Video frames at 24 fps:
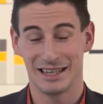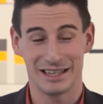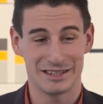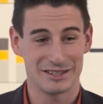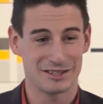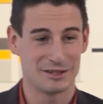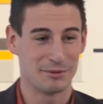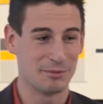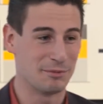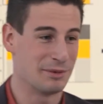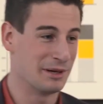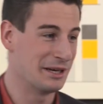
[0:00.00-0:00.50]

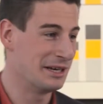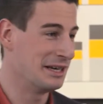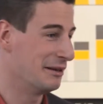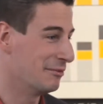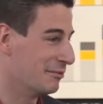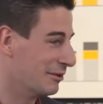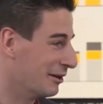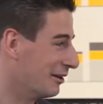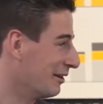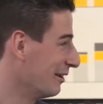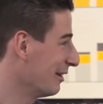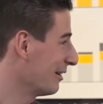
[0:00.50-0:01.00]
That's a pity,
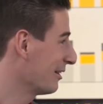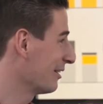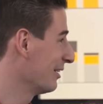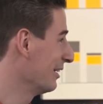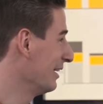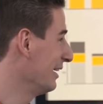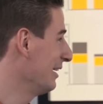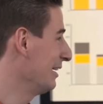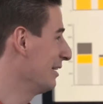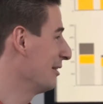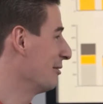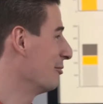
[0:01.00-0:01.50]
but
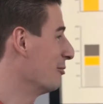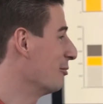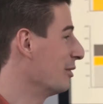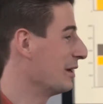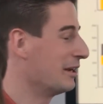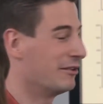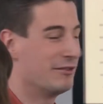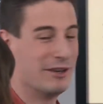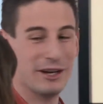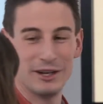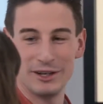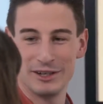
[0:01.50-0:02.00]
luckily
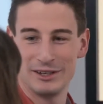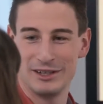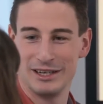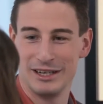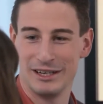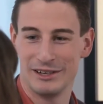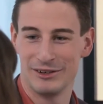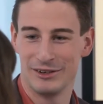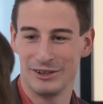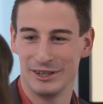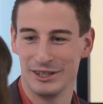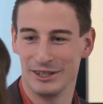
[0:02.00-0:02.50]
we got it
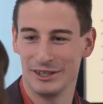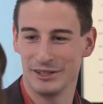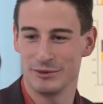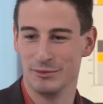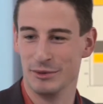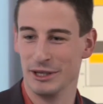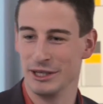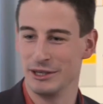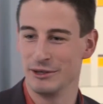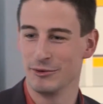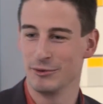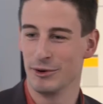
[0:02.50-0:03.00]
here in this
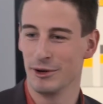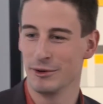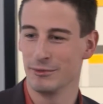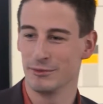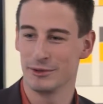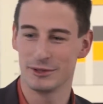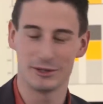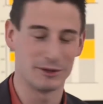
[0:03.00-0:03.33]
meeting room.